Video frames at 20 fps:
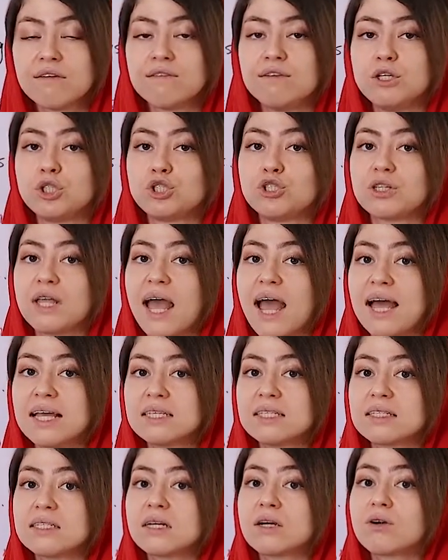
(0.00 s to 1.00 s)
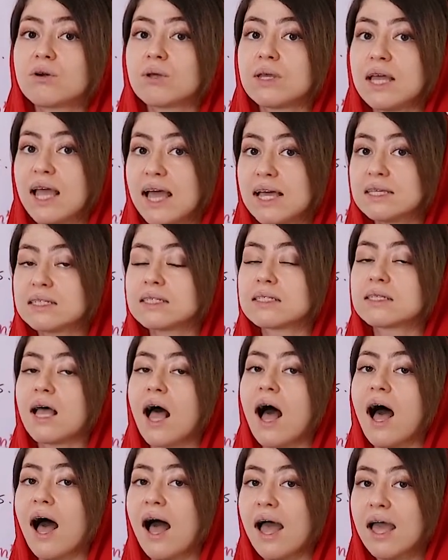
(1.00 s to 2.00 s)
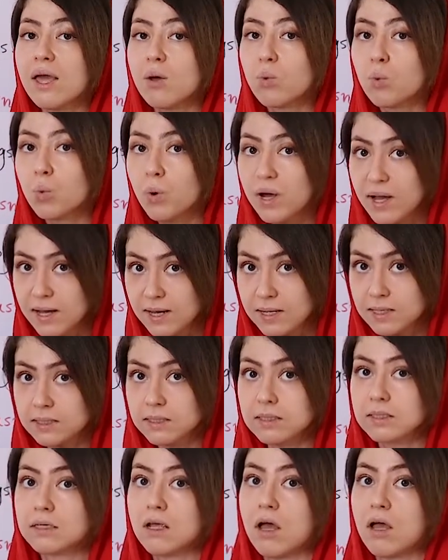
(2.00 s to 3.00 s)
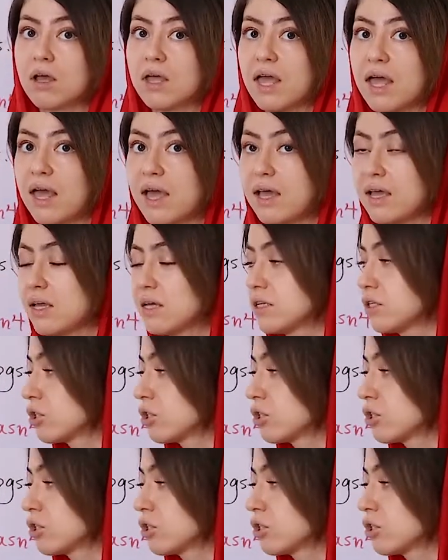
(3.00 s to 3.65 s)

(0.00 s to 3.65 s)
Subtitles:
we should answer yes, I was, okay?